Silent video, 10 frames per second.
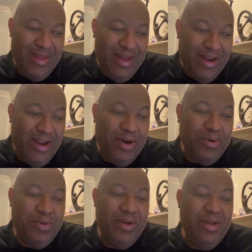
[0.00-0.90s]

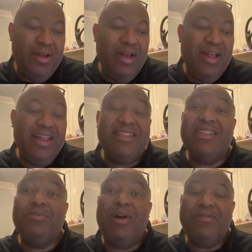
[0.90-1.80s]
No, this
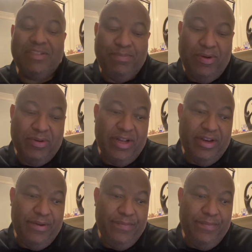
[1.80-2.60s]
is what was spoken